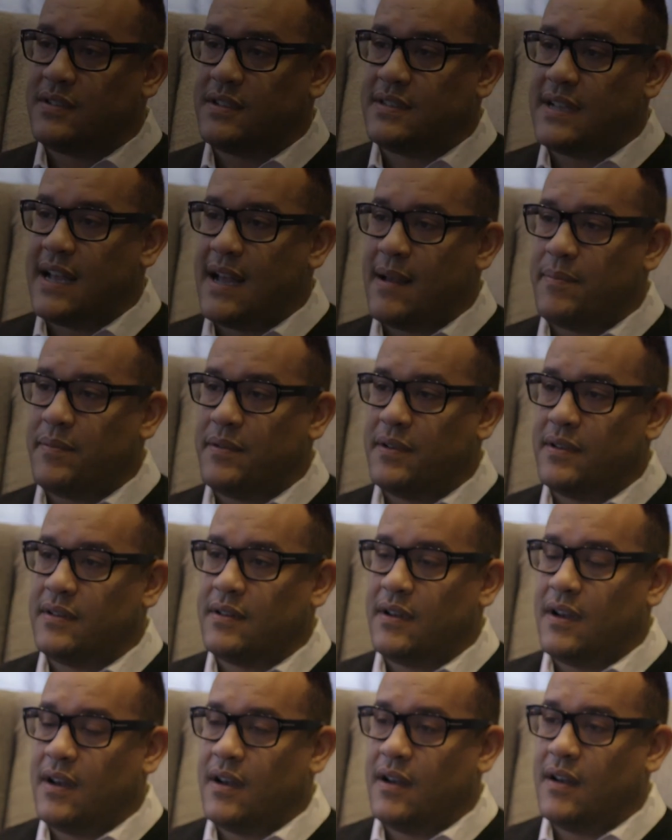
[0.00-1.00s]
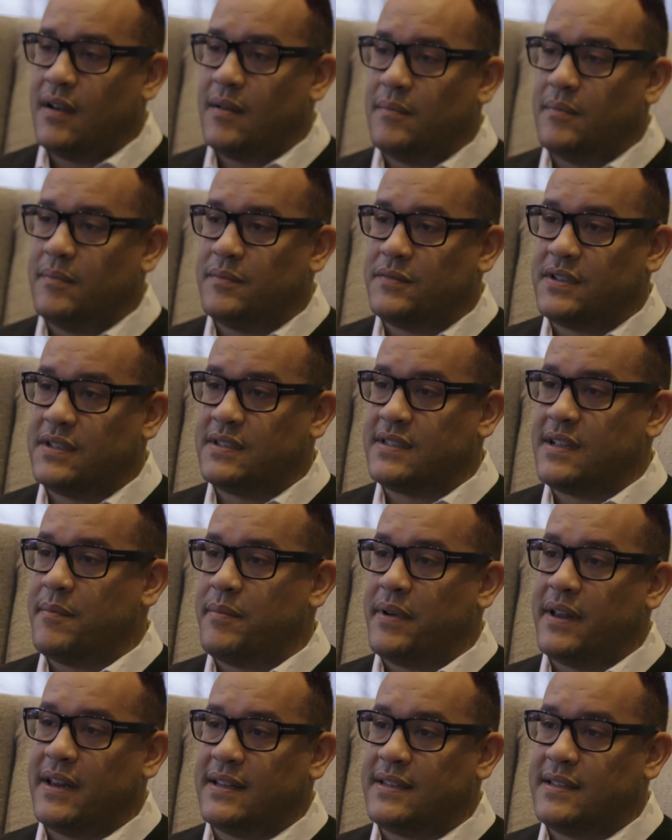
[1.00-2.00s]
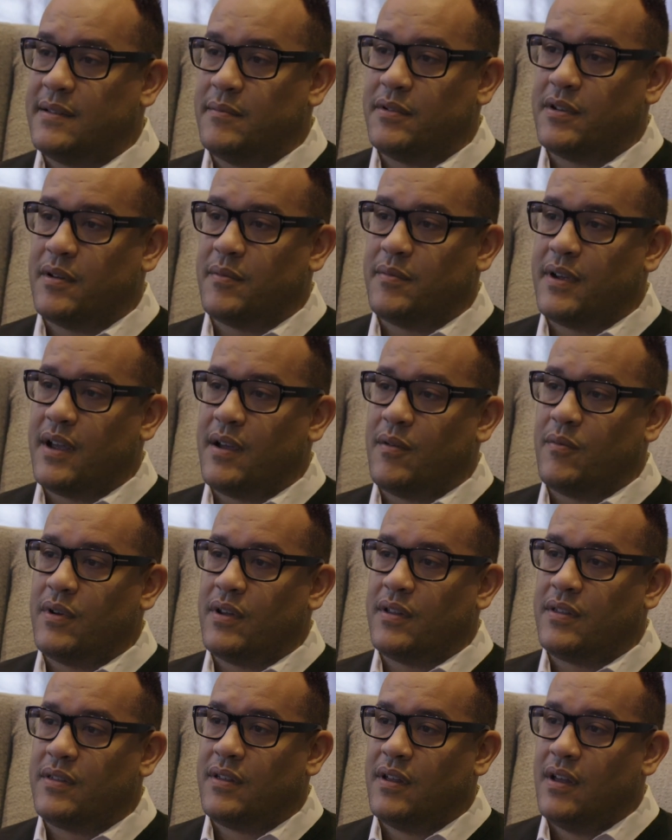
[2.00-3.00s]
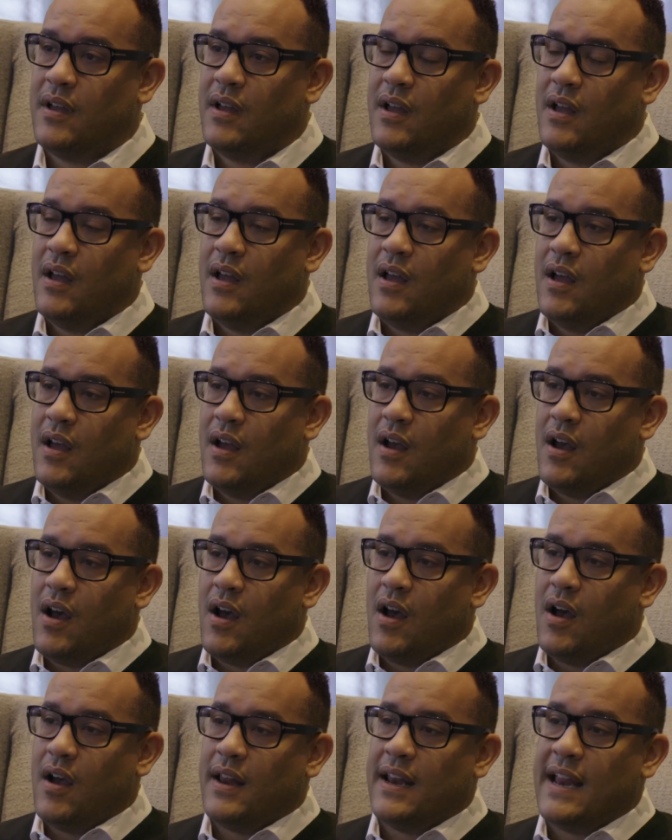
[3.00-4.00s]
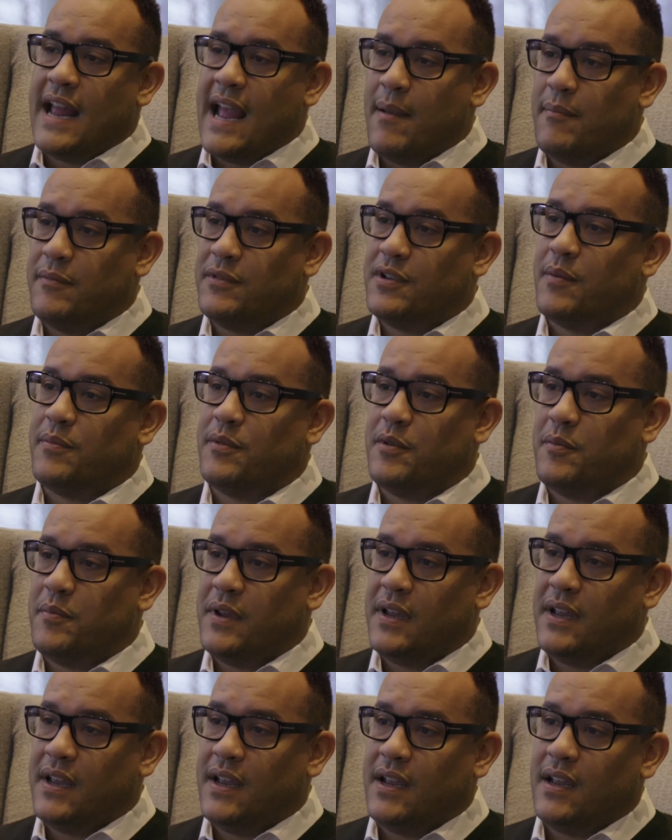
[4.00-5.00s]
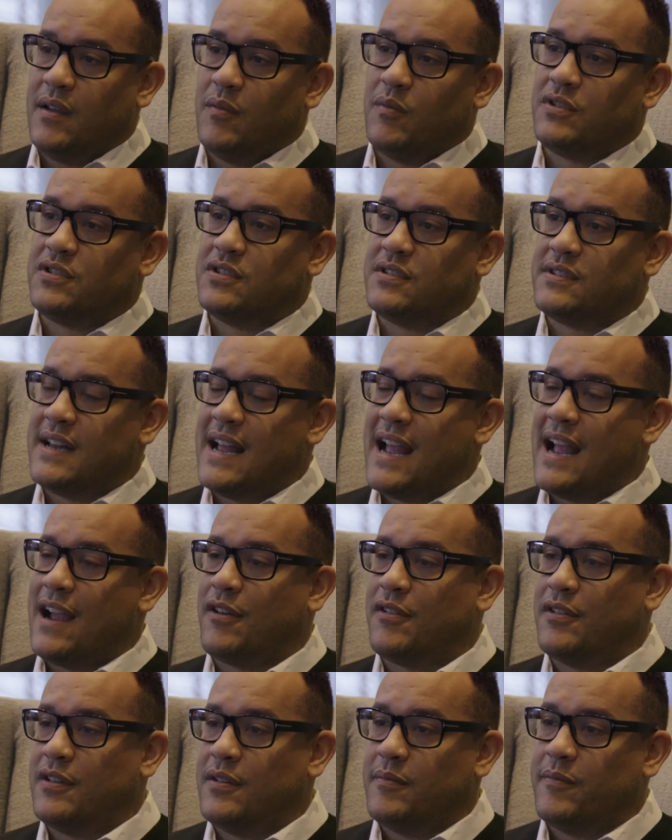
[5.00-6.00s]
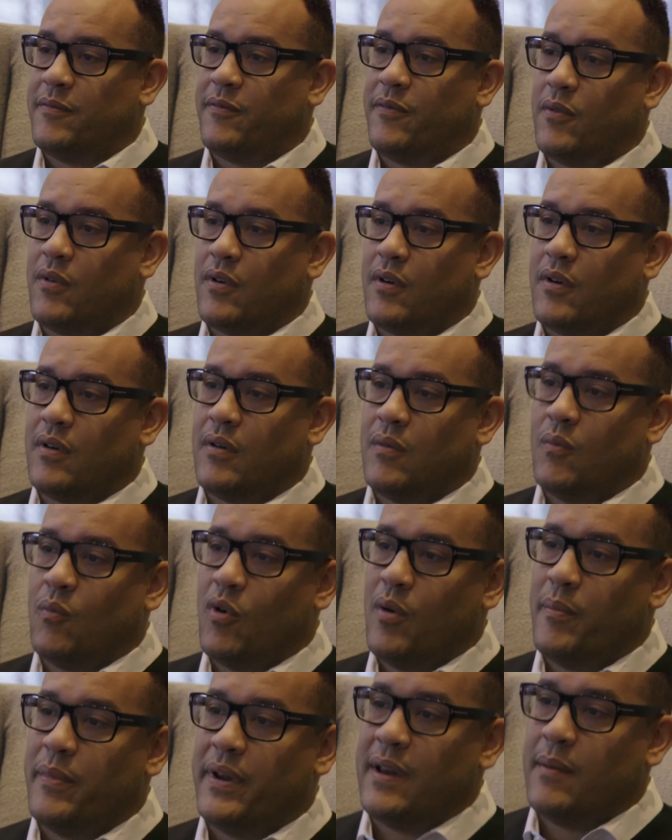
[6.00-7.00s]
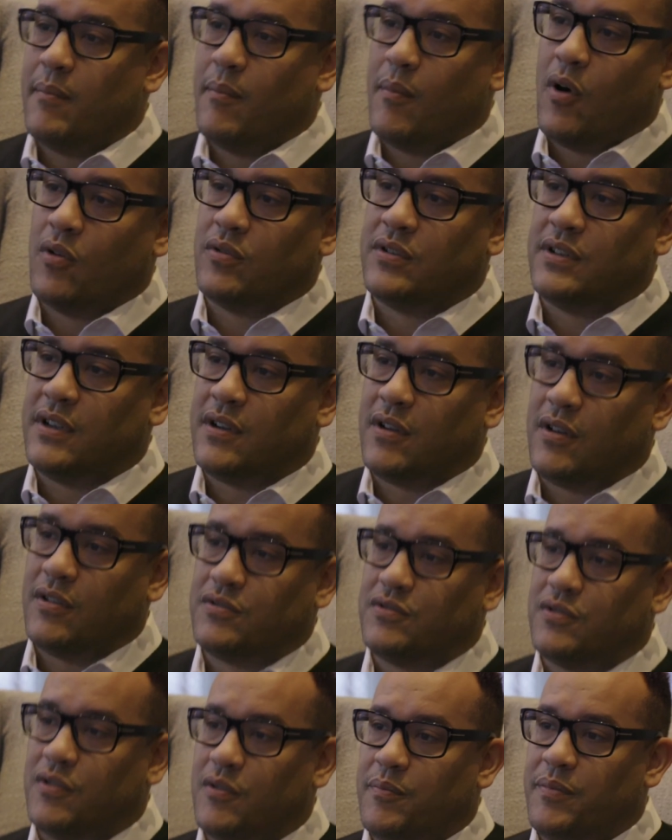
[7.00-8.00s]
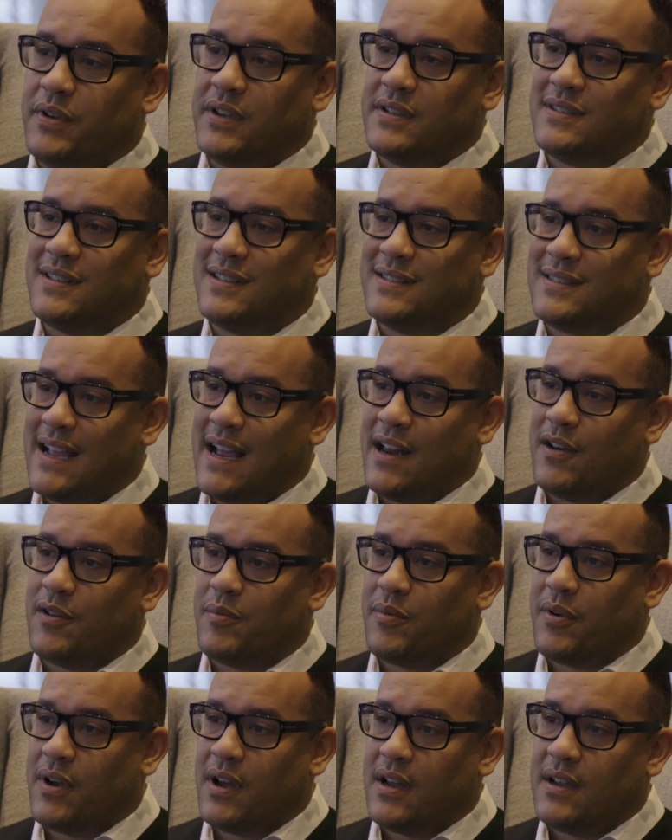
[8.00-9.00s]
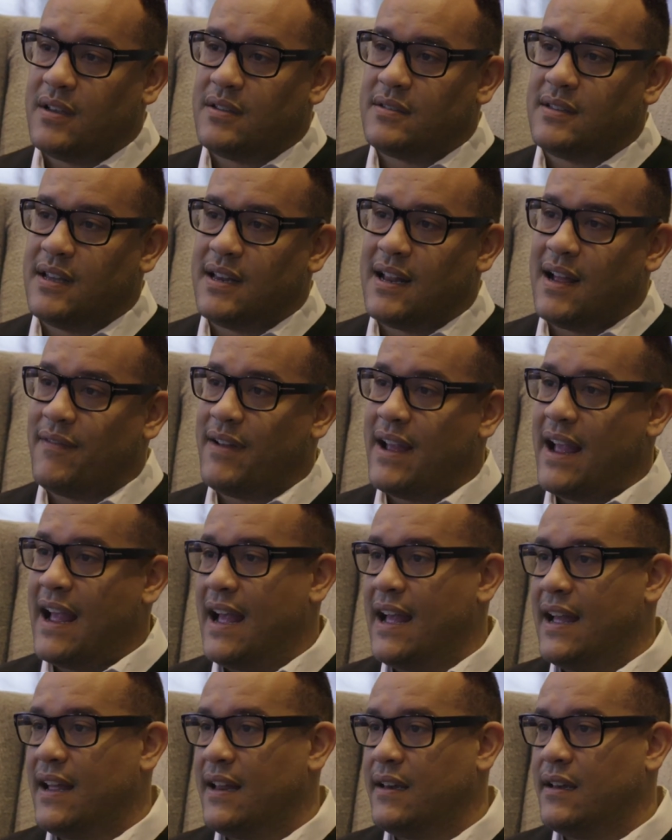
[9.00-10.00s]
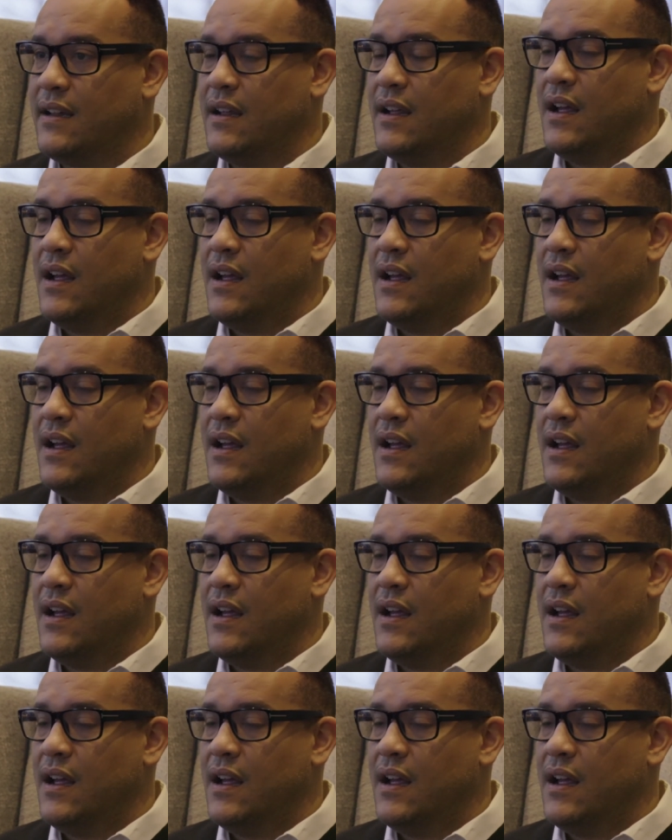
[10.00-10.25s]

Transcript: that's happened since I've been at TBWA with an MWBE, which is an acronym for Women in Multicultural Business Enterprise, that I've had,